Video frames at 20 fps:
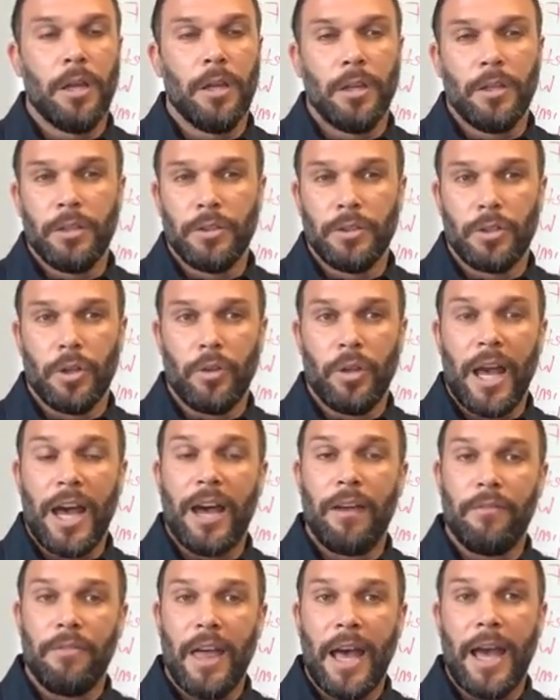So you
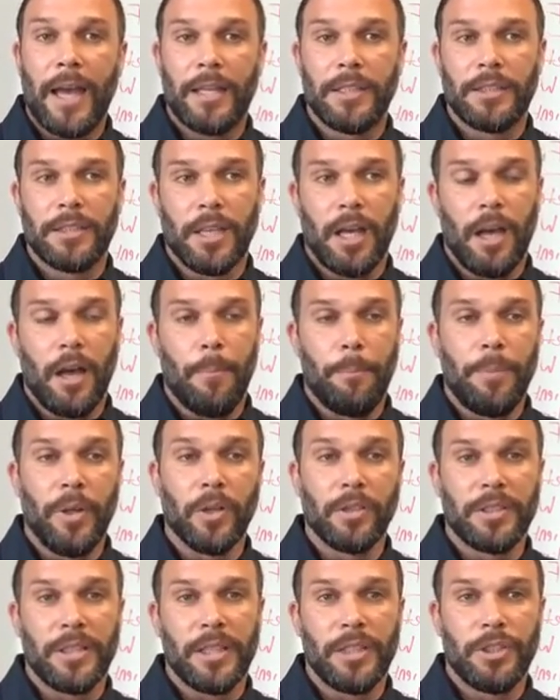have that
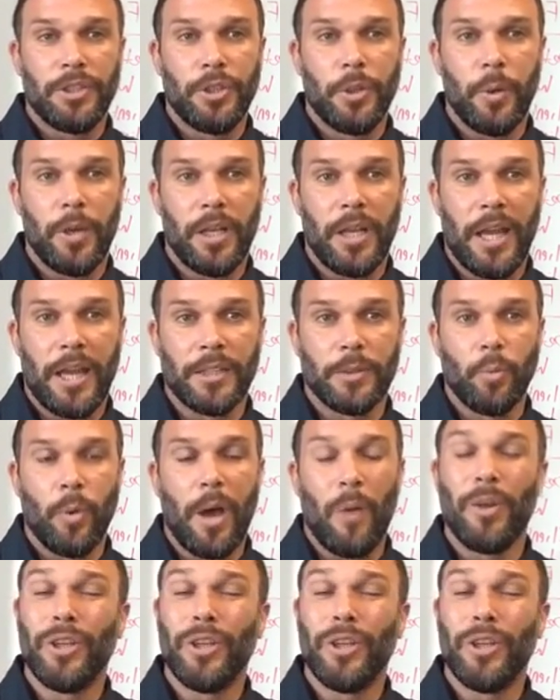built into it as well.